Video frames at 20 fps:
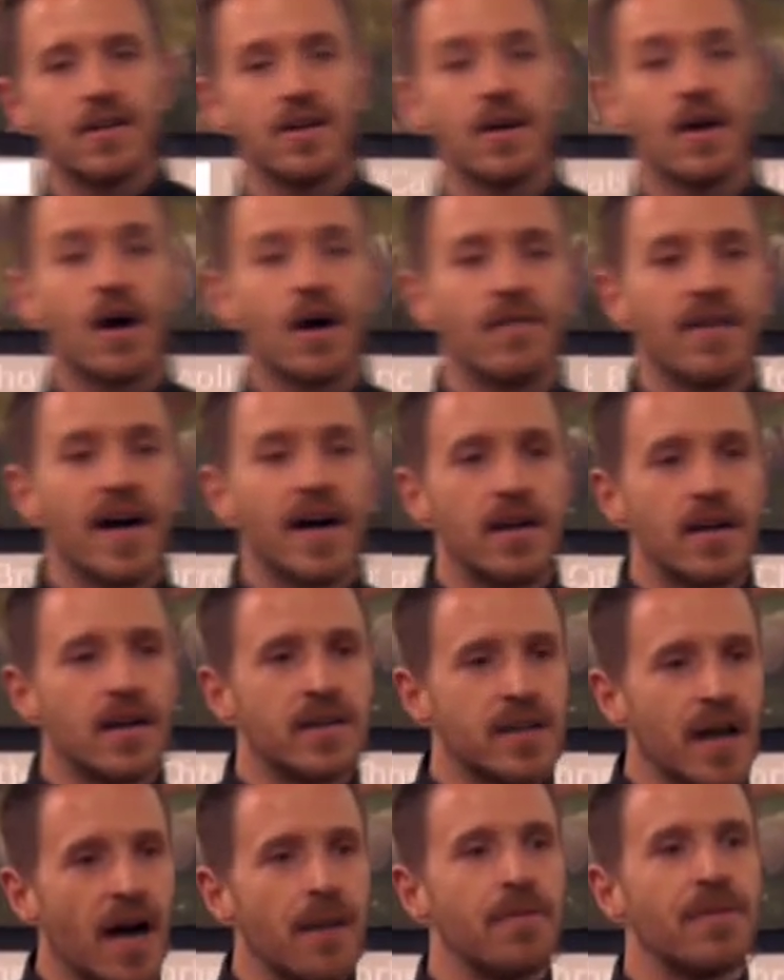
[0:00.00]
Carve out a
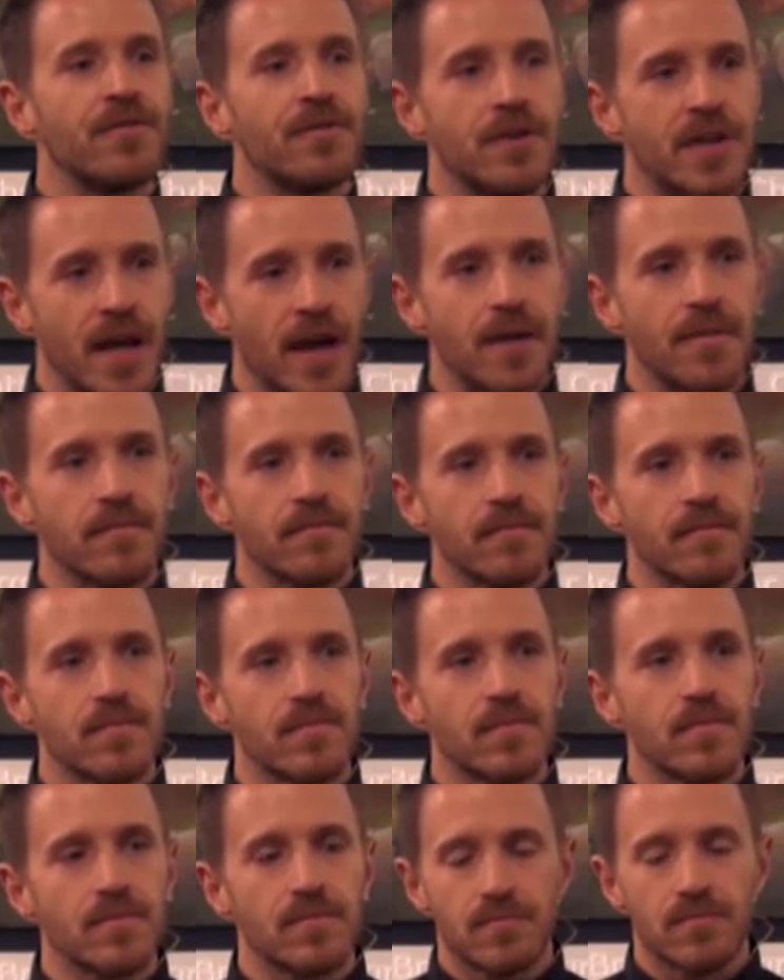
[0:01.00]
time of your day.
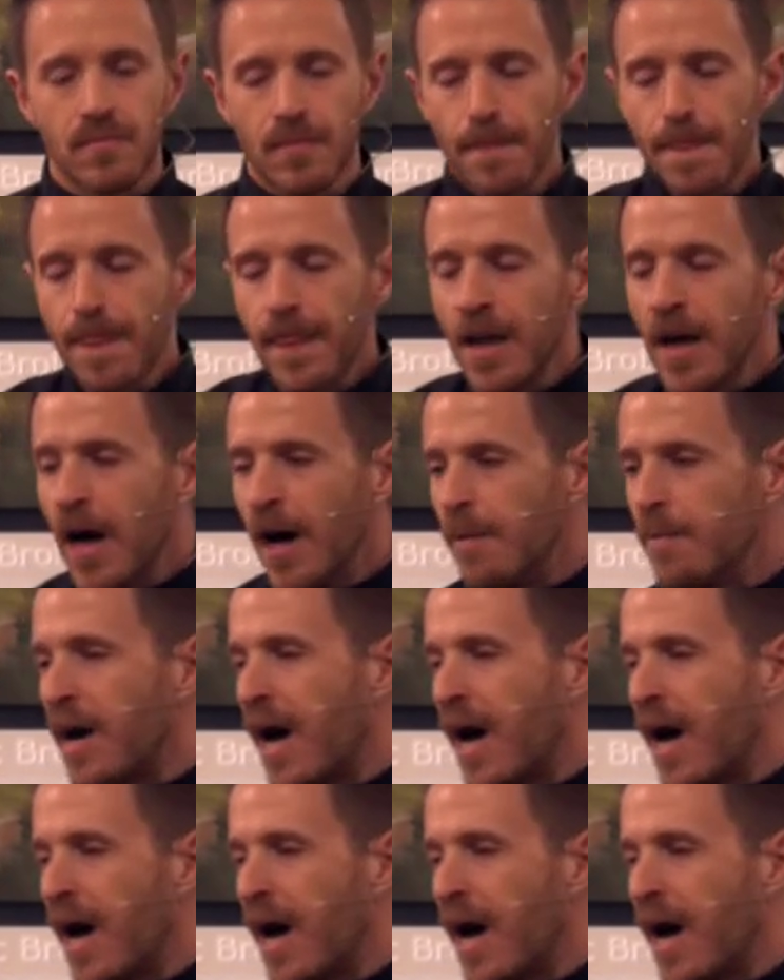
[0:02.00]
Um,